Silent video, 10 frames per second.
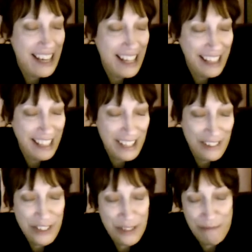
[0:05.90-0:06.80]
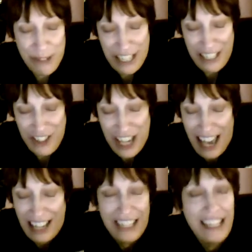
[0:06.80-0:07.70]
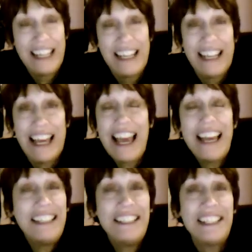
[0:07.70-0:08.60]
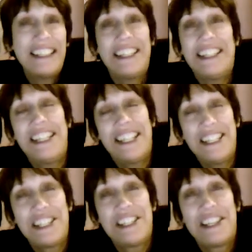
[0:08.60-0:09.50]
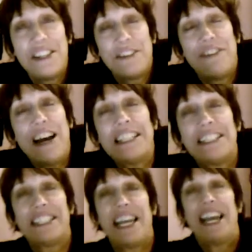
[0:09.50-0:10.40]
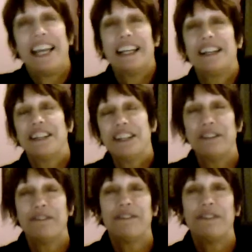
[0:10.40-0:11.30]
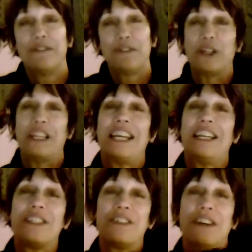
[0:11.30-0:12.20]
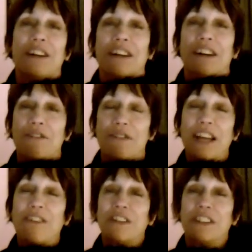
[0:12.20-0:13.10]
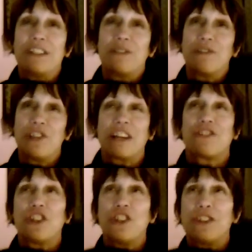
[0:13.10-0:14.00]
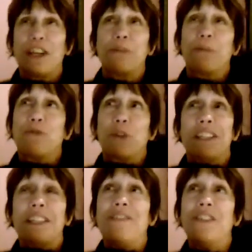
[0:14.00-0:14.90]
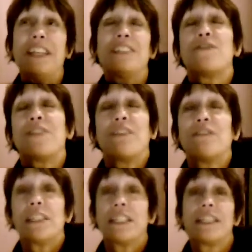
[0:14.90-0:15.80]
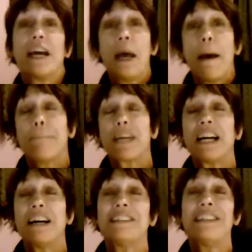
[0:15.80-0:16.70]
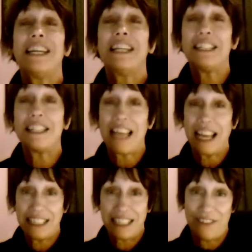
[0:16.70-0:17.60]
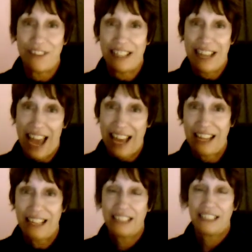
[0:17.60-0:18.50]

Hello, good morning, Jack. And it is the final day of 40 days of thankfulness, which actually turned out to be 47 days of thankfulness, because it is Thanksgiving Day.